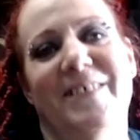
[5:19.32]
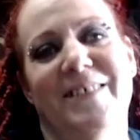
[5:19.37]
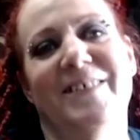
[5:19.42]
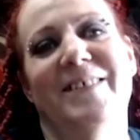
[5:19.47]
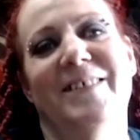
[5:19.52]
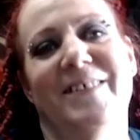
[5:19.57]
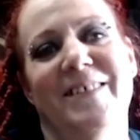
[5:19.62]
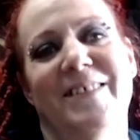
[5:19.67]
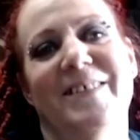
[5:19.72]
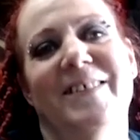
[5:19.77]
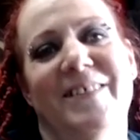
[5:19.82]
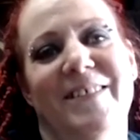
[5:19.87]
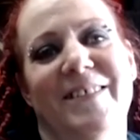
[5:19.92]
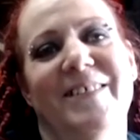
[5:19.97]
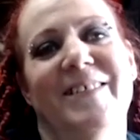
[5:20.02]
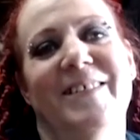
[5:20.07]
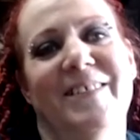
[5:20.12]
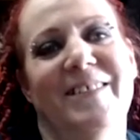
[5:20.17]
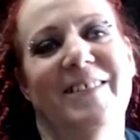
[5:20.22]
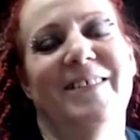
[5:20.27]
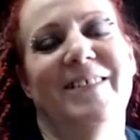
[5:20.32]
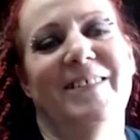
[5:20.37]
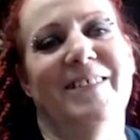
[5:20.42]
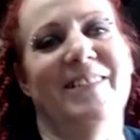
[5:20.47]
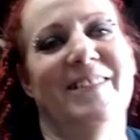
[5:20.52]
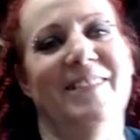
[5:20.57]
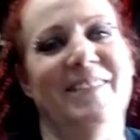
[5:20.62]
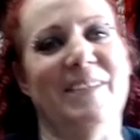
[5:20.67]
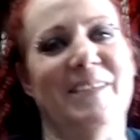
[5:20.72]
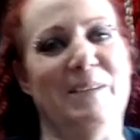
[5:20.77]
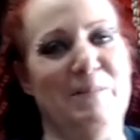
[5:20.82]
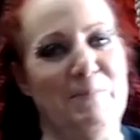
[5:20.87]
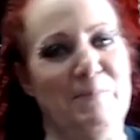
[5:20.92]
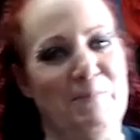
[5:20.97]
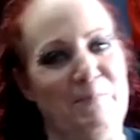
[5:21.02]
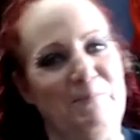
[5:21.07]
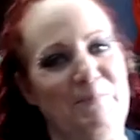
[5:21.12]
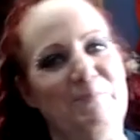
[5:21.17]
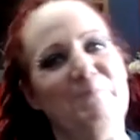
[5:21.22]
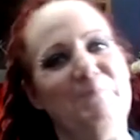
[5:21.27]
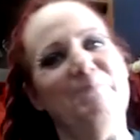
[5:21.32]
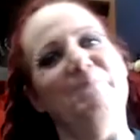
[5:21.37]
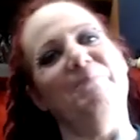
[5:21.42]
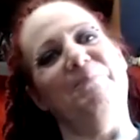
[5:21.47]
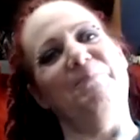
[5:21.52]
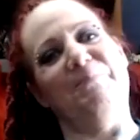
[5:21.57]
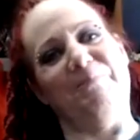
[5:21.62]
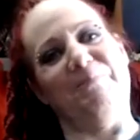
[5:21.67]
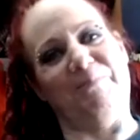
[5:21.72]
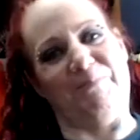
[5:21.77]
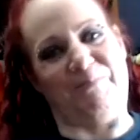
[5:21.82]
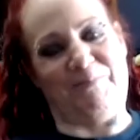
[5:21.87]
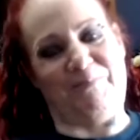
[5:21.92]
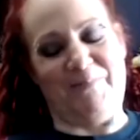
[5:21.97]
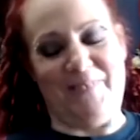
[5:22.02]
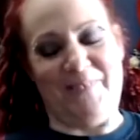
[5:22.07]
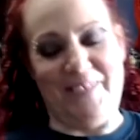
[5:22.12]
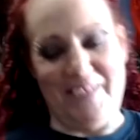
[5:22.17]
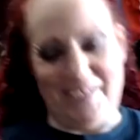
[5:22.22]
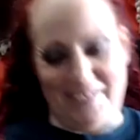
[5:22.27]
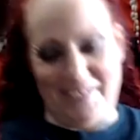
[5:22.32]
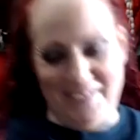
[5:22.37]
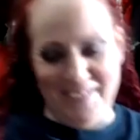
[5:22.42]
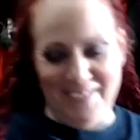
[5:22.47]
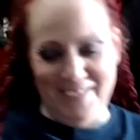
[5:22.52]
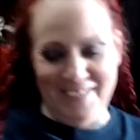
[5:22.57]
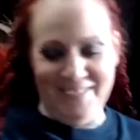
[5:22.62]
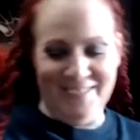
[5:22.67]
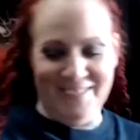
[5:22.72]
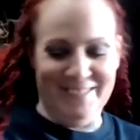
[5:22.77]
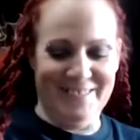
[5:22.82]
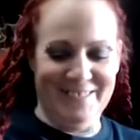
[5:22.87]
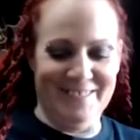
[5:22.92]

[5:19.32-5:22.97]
(not speaking)